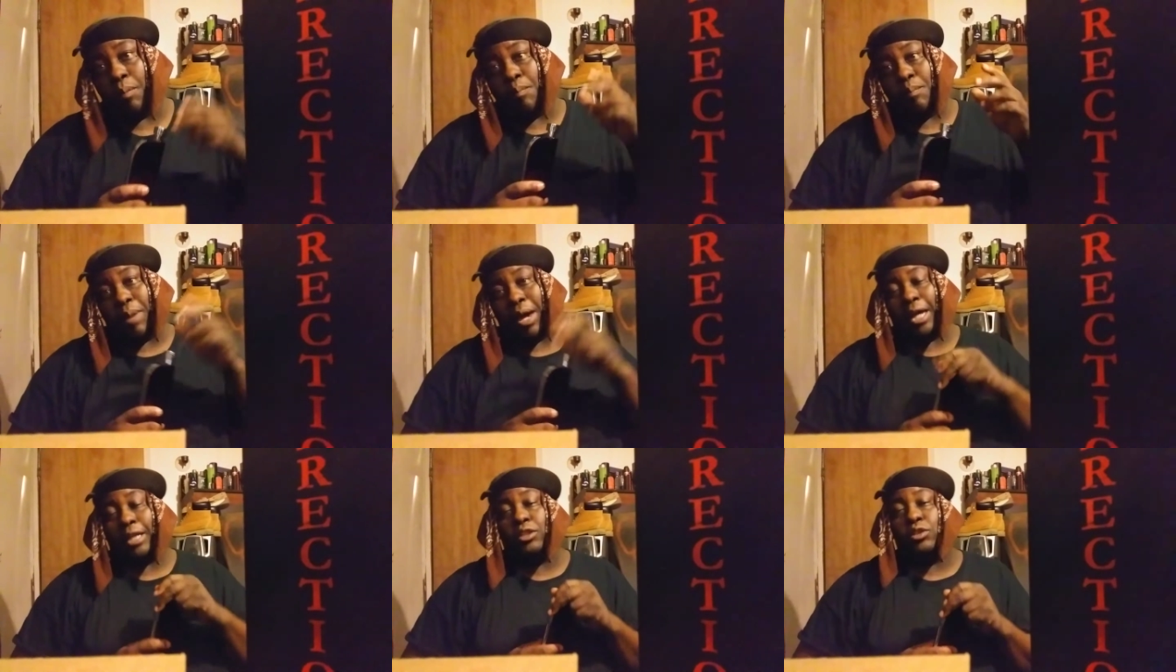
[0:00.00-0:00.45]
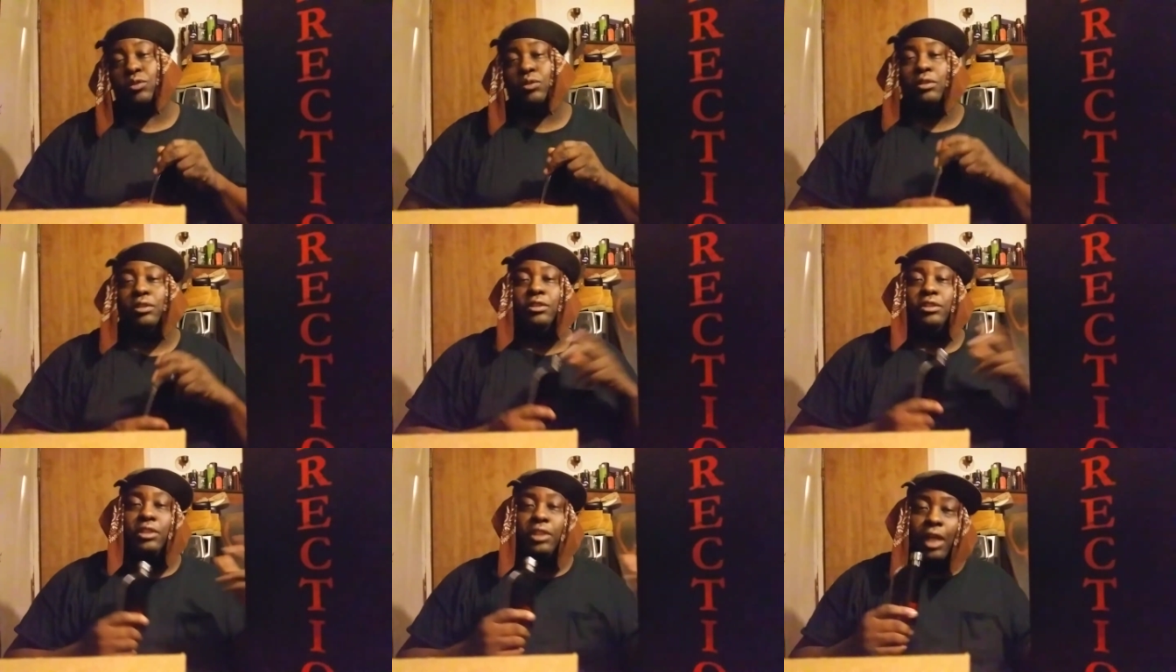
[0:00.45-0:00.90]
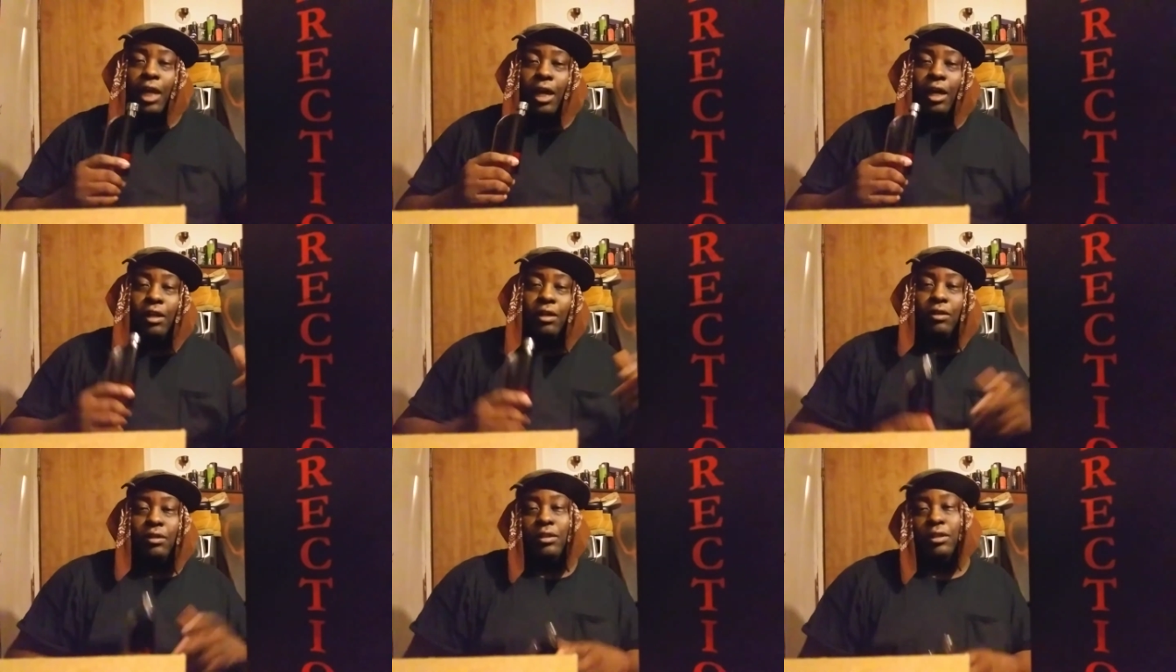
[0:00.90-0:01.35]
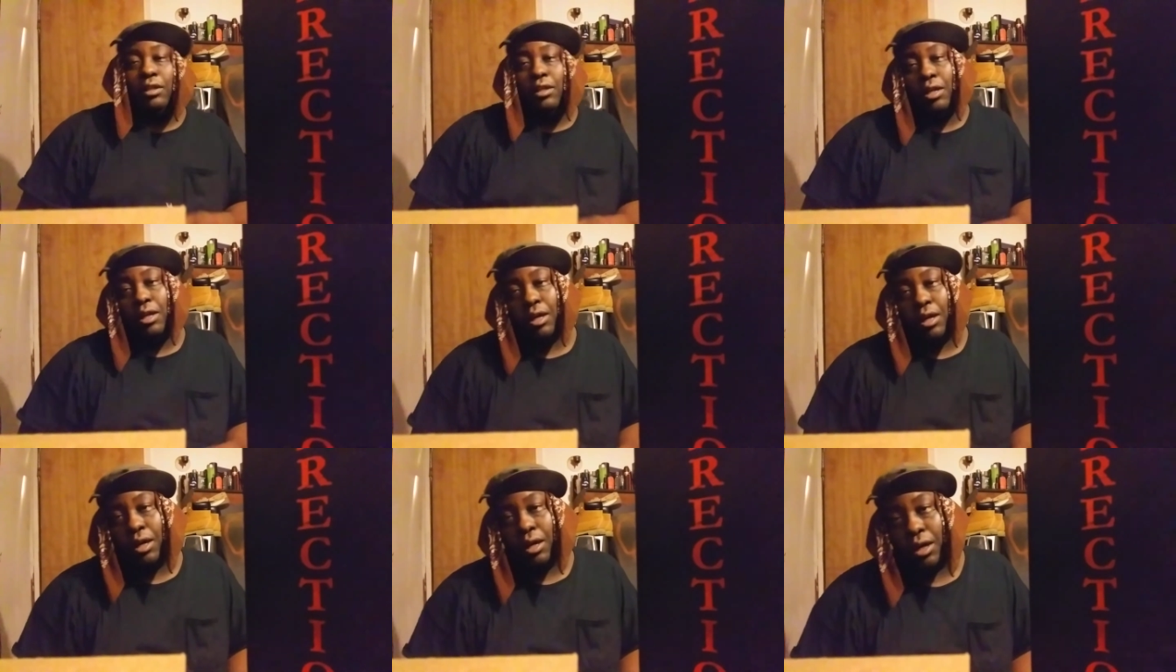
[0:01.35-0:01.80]
back to the channel,
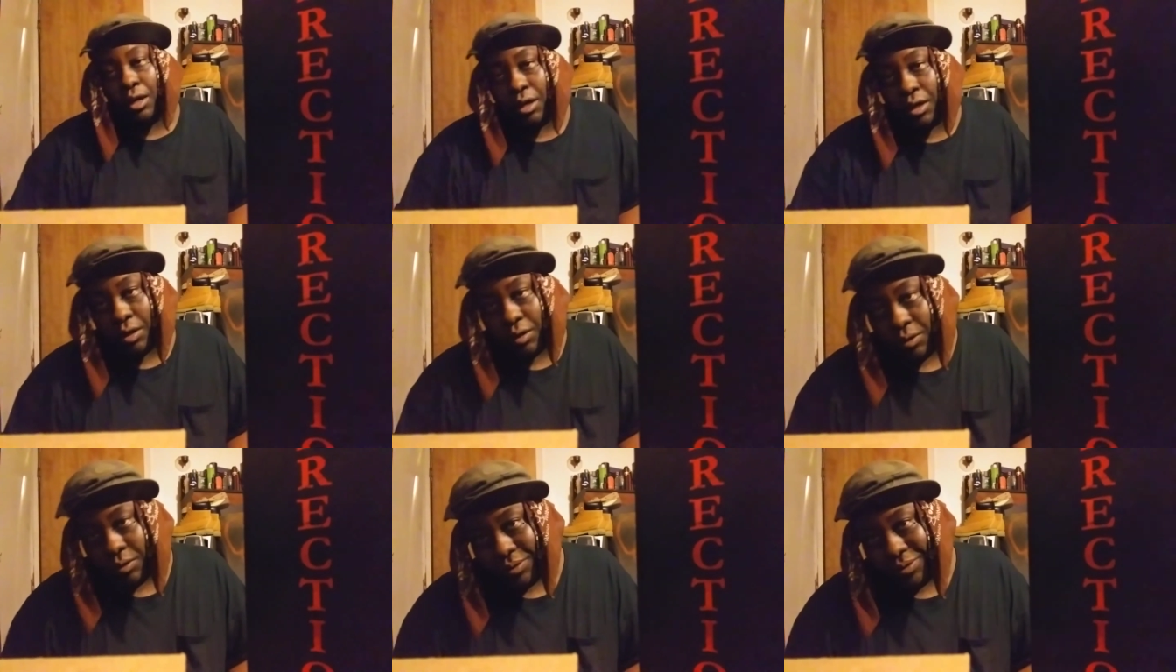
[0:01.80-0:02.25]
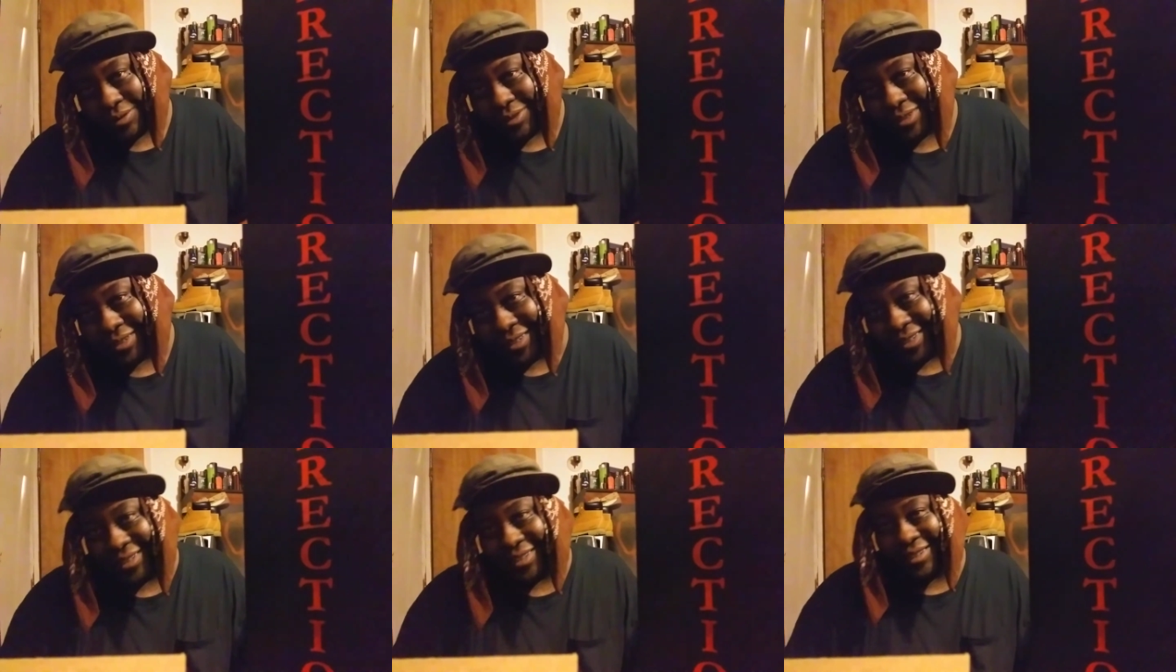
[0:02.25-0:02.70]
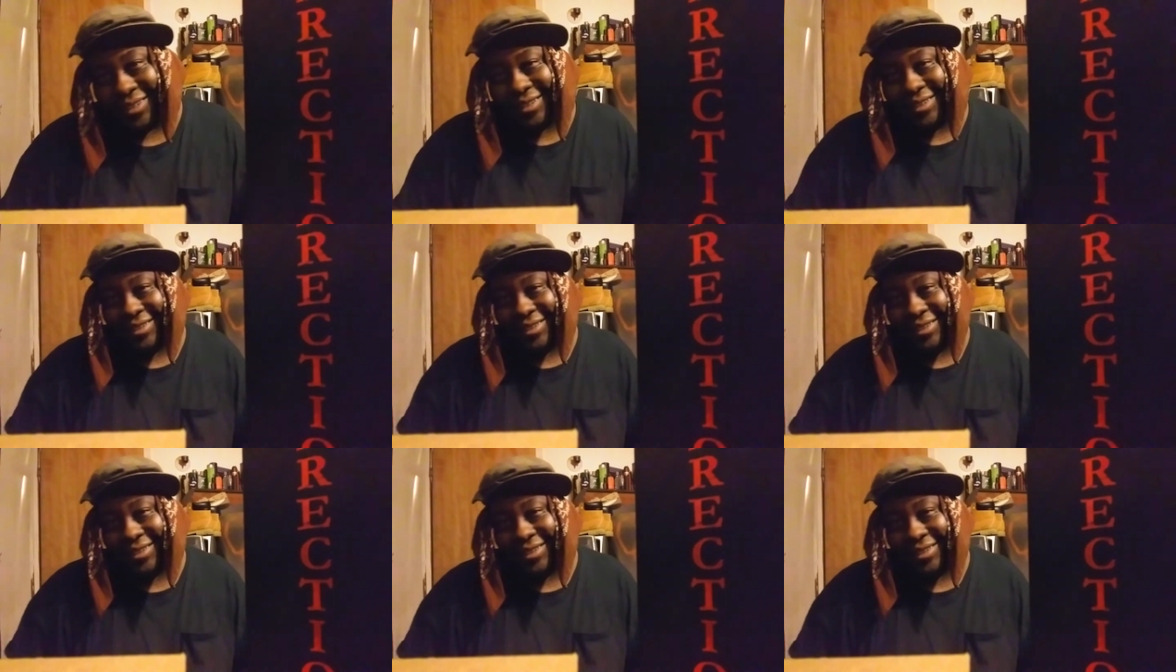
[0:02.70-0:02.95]
y'all.